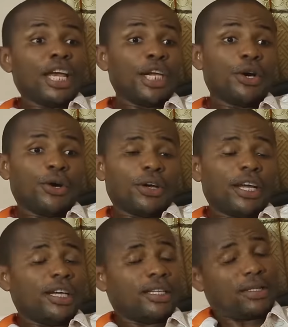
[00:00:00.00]
You know,
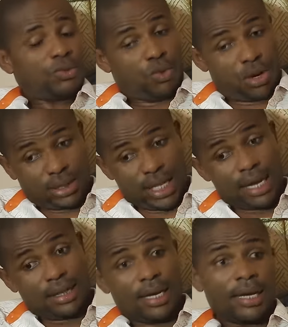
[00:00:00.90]
it was
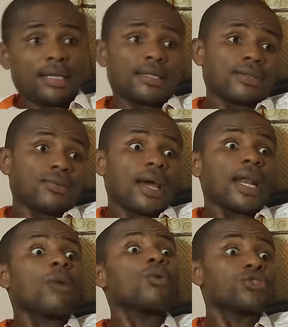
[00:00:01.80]
like this
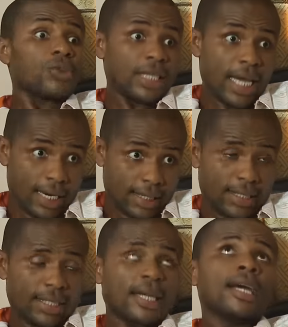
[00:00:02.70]
when I was
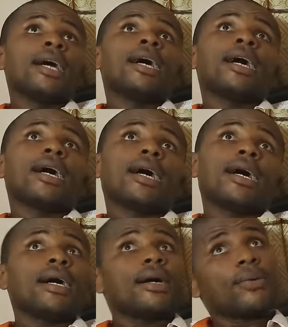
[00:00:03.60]
ordained.
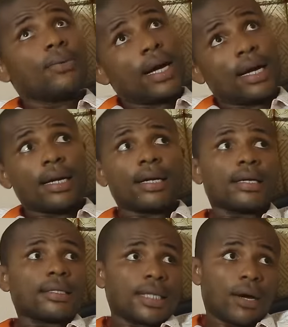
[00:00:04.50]

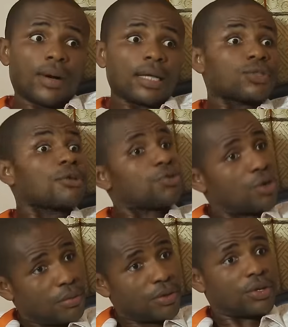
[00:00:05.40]
Well, there were some
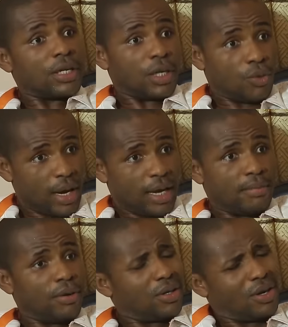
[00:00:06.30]
troubles on the
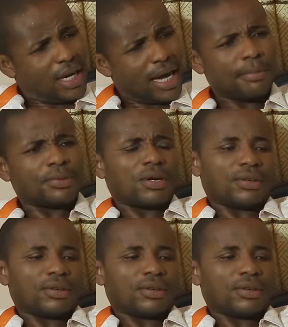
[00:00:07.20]
way, but God helped